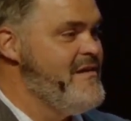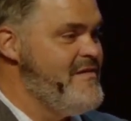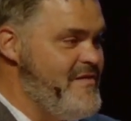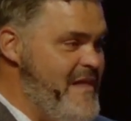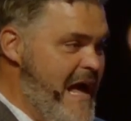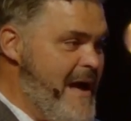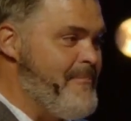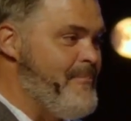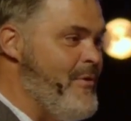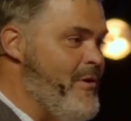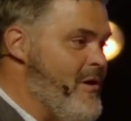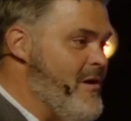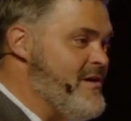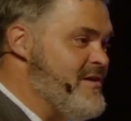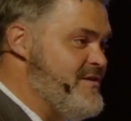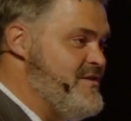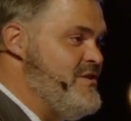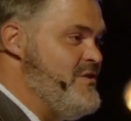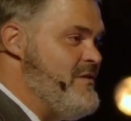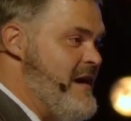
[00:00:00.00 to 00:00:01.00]
That
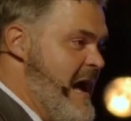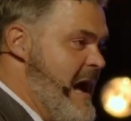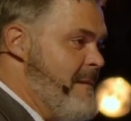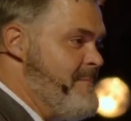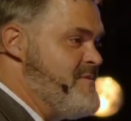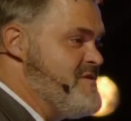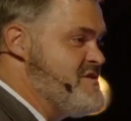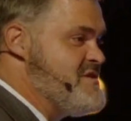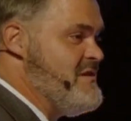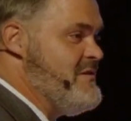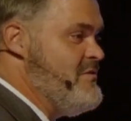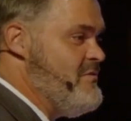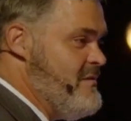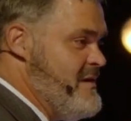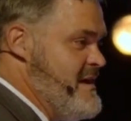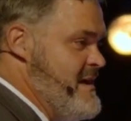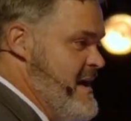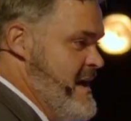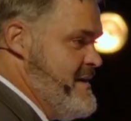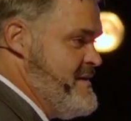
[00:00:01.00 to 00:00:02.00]
part, do
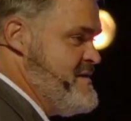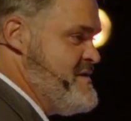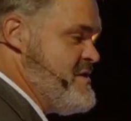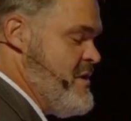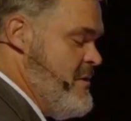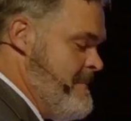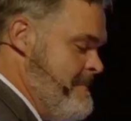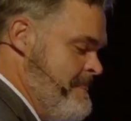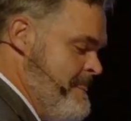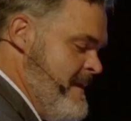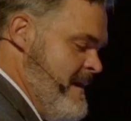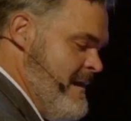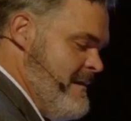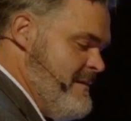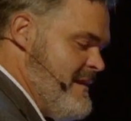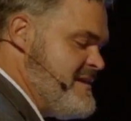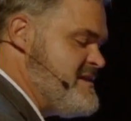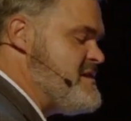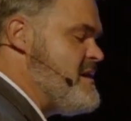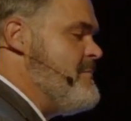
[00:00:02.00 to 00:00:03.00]
absolutely yes. So
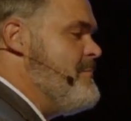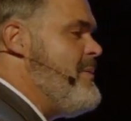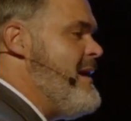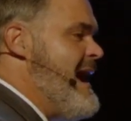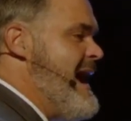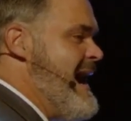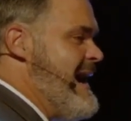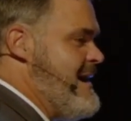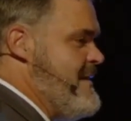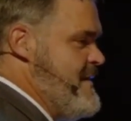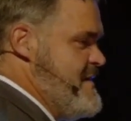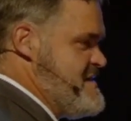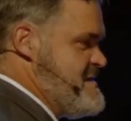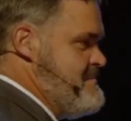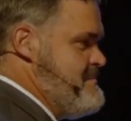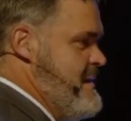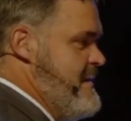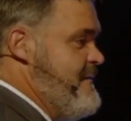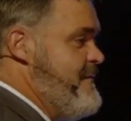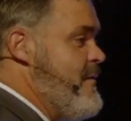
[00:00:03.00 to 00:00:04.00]
let's unpack this a
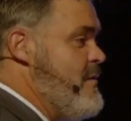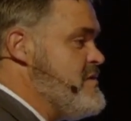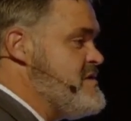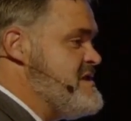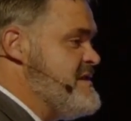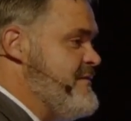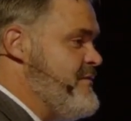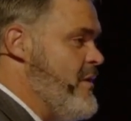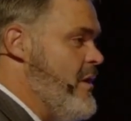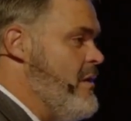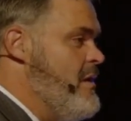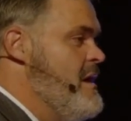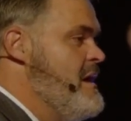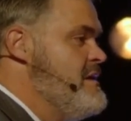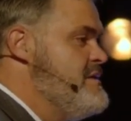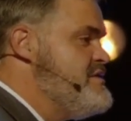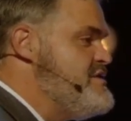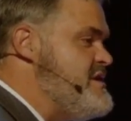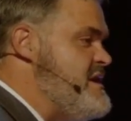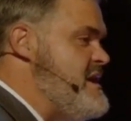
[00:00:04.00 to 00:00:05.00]
bit. First of all,
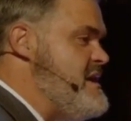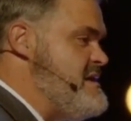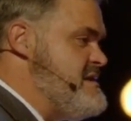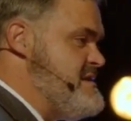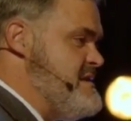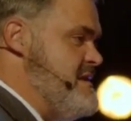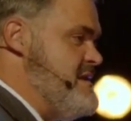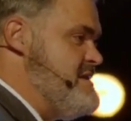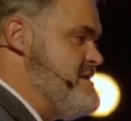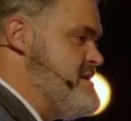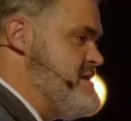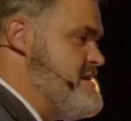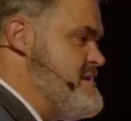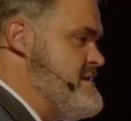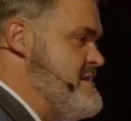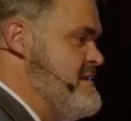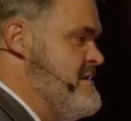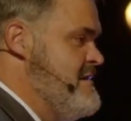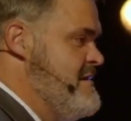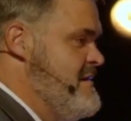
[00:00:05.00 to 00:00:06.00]

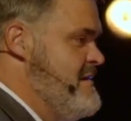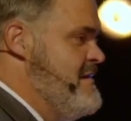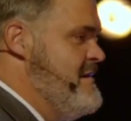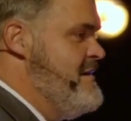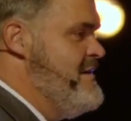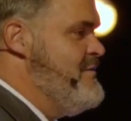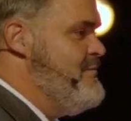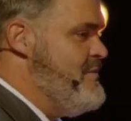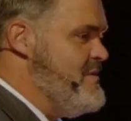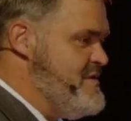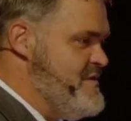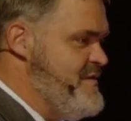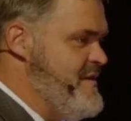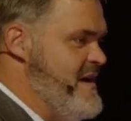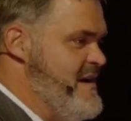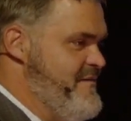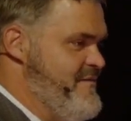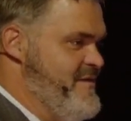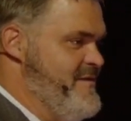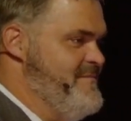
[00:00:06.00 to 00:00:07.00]
Jesus was
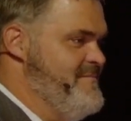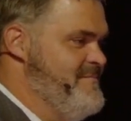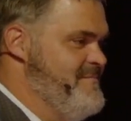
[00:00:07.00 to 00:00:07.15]
favored.